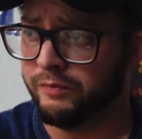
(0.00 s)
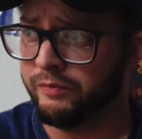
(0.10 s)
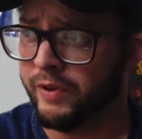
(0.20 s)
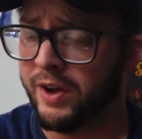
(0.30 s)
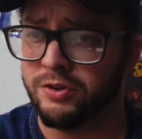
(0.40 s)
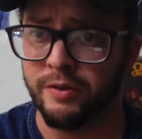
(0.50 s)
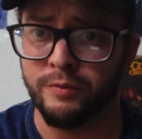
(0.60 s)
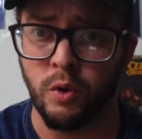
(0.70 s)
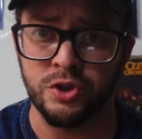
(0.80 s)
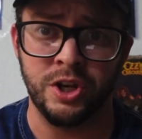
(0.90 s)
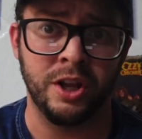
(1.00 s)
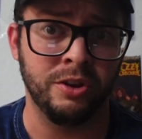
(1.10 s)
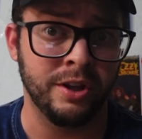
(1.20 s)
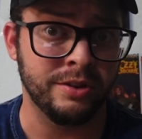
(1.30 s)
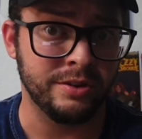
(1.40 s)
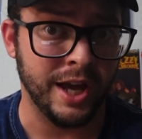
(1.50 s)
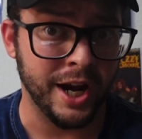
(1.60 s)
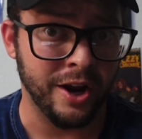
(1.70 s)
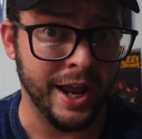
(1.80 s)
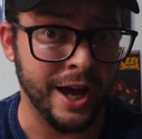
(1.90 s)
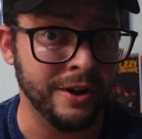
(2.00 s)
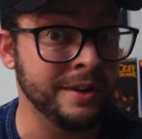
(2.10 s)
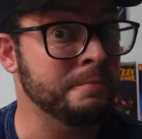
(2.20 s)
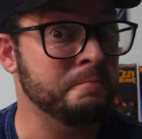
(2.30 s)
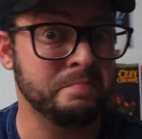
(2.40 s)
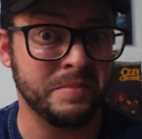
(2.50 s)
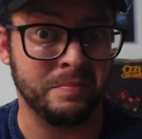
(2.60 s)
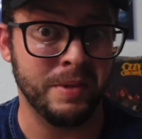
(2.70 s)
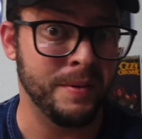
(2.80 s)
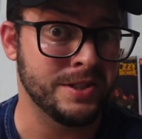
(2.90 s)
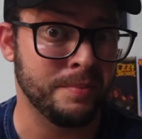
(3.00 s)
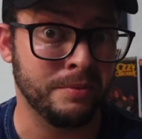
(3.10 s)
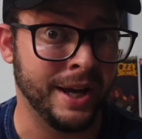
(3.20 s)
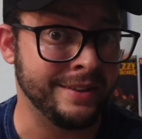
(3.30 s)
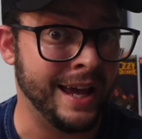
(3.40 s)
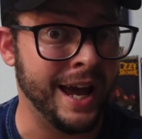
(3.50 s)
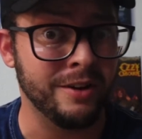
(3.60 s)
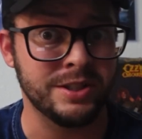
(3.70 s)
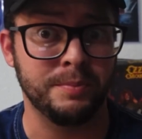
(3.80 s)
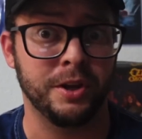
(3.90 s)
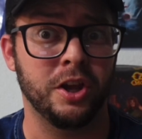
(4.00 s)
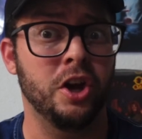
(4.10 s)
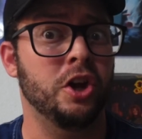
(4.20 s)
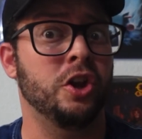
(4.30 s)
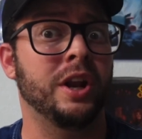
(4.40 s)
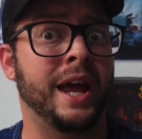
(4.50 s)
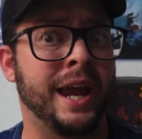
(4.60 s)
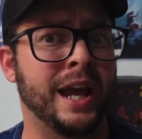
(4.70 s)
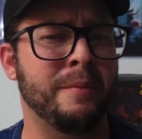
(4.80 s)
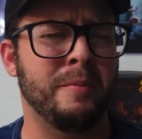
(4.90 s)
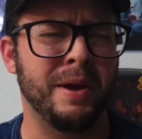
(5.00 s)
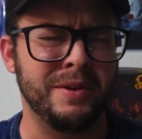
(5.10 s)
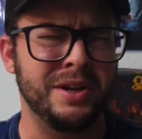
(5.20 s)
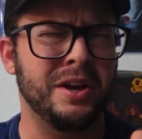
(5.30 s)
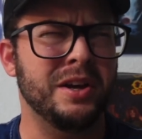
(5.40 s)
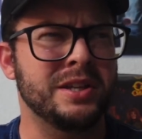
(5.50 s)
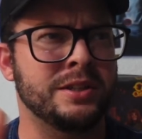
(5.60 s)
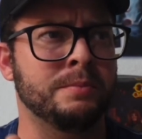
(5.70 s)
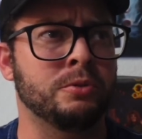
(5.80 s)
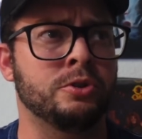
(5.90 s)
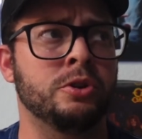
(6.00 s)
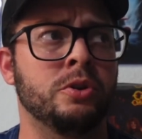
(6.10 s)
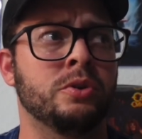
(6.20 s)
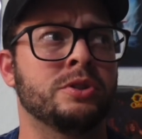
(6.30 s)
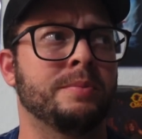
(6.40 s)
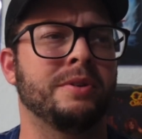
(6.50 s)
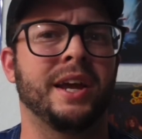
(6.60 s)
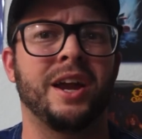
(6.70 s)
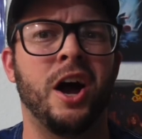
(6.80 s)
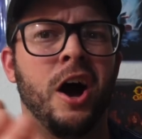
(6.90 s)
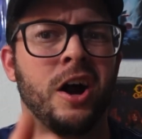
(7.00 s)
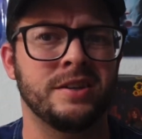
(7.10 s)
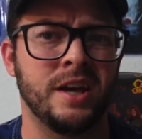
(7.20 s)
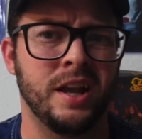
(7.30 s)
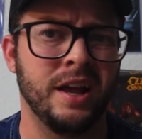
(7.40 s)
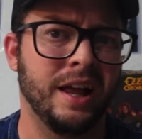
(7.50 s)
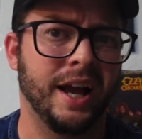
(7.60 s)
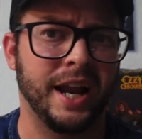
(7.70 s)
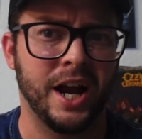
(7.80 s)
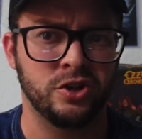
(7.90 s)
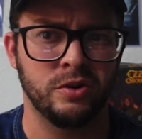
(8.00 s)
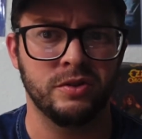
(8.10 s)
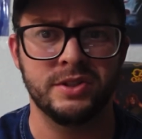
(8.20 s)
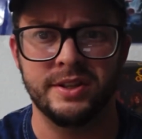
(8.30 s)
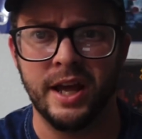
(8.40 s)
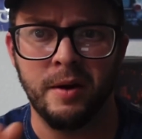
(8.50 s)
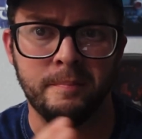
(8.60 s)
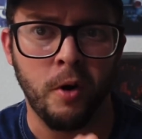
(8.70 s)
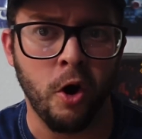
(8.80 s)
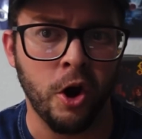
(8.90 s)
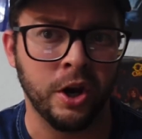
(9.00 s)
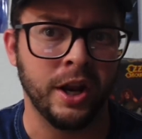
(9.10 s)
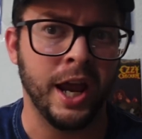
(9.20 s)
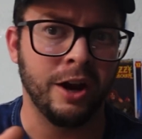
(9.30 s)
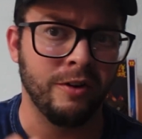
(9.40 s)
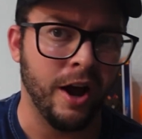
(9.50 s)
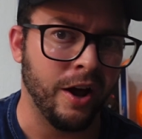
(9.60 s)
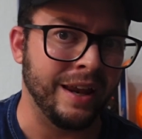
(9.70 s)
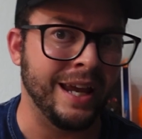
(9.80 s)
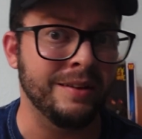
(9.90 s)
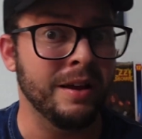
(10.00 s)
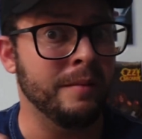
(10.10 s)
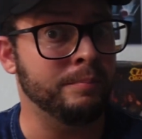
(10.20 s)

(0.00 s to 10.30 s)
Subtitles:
Fountain of Fortune in Diagon Alley, maybe something like that, something you can hang out, but maybe similar to something like Hogshead, an actual sit down bar, you can hang around, eat.